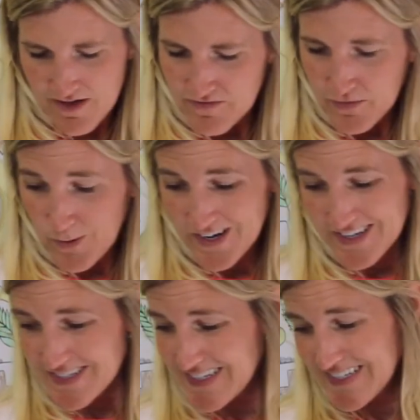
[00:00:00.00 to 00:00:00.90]

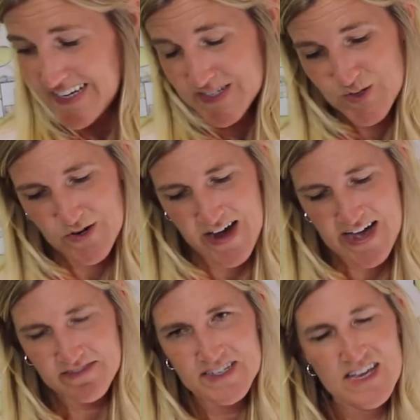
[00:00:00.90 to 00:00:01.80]
for today's
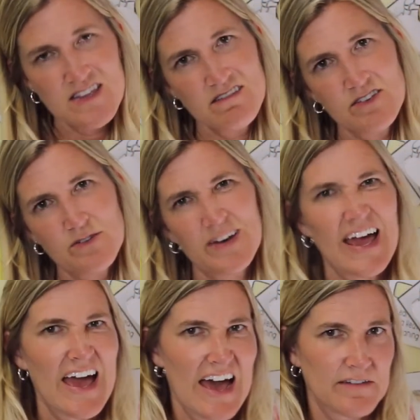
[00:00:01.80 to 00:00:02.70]
craft, and you don't
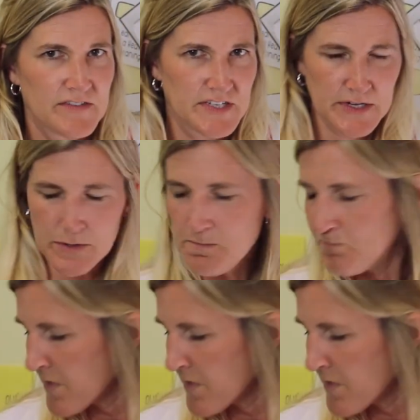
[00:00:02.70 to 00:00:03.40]
have to